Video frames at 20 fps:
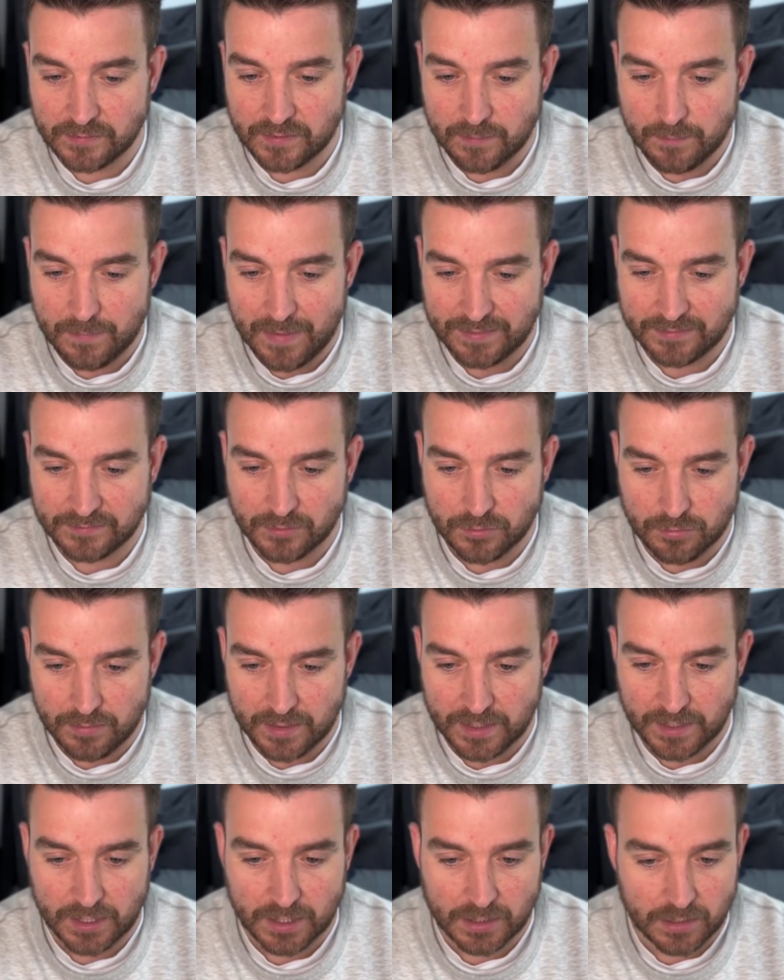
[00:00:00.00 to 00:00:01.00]
to the maths
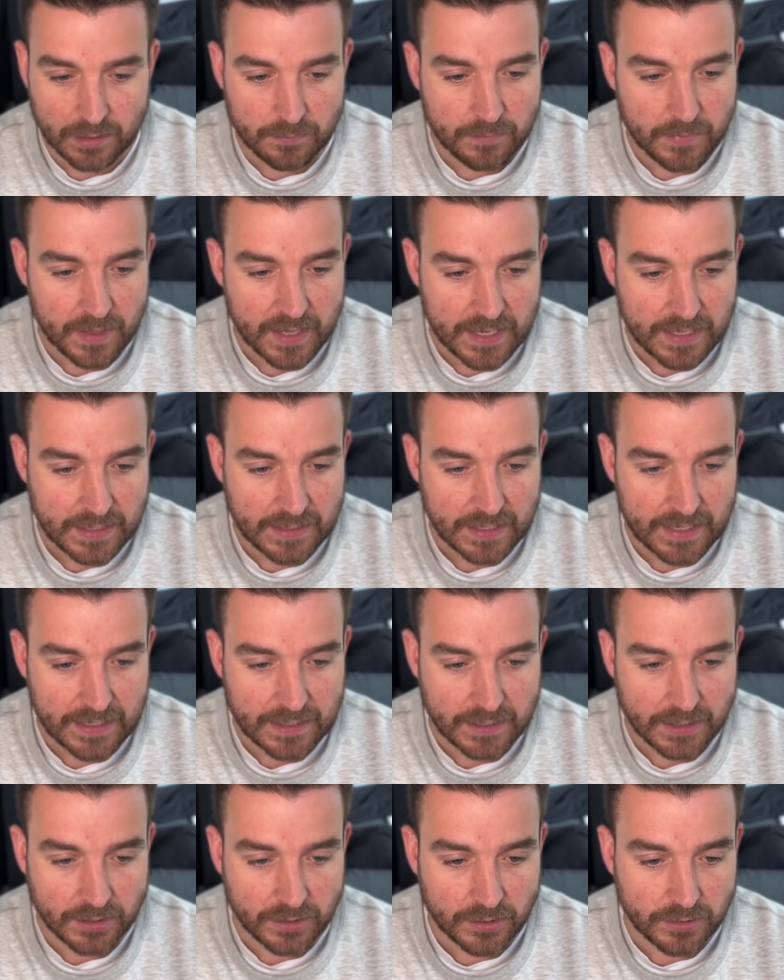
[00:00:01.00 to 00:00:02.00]
curriculum in
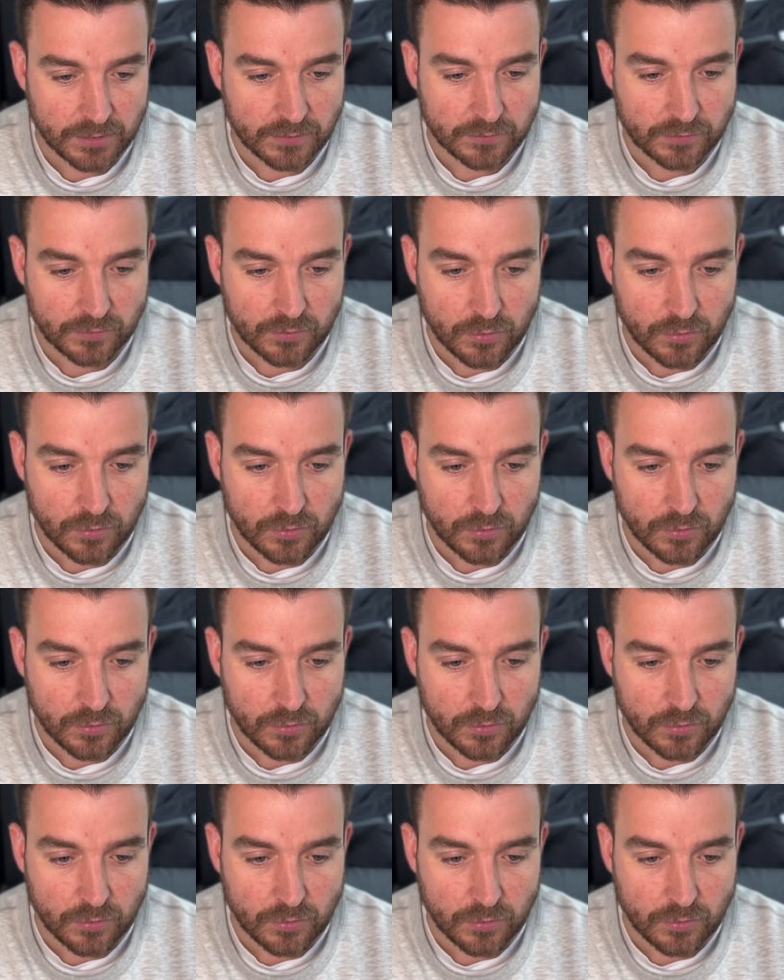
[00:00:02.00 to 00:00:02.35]
England,